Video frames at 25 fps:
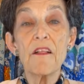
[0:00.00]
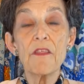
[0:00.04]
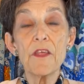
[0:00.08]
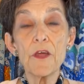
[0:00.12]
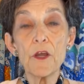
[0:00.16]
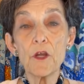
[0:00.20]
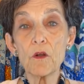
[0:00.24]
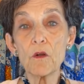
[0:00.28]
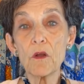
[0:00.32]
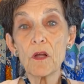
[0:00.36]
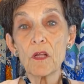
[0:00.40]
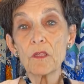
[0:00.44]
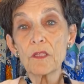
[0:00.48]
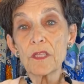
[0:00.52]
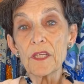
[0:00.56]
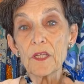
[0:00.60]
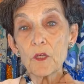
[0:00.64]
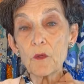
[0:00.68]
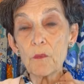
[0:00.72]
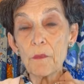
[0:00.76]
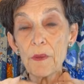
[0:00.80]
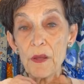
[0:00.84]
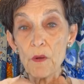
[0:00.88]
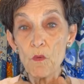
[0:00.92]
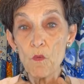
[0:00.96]
that are a
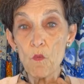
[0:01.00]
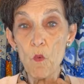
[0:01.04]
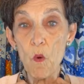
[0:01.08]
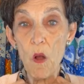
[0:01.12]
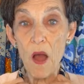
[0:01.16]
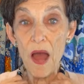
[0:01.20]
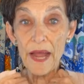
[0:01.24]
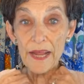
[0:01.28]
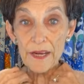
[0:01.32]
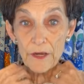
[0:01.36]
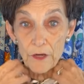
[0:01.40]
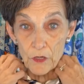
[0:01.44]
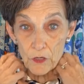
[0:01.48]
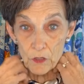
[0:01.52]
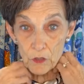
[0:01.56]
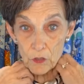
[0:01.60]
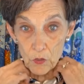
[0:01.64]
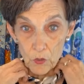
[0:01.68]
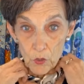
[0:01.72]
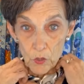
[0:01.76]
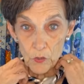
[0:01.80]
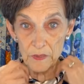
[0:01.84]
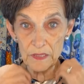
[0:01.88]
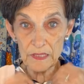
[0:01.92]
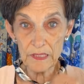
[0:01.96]
little bit wider
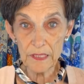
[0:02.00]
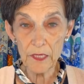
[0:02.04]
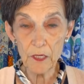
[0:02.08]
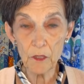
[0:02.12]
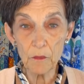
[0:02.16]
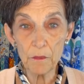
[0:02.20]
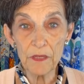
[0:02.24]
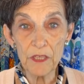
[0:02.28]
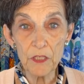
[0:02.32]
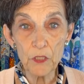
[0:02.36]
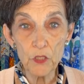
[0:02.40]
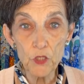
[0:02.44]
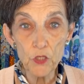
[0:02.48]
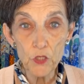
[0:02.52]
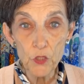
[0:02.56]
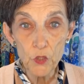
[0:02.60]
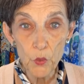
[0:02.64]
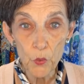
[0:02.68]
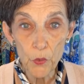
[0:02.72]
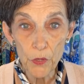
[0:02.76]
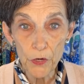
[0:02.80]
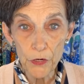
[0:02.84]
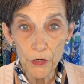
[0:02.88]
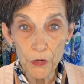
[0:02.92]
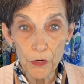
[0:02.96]
or a little bit
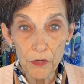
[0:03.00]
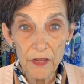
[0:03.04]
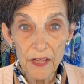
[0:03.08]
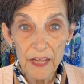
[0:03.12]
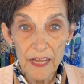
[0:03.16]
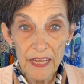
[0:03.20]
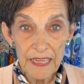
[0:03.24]
shorter,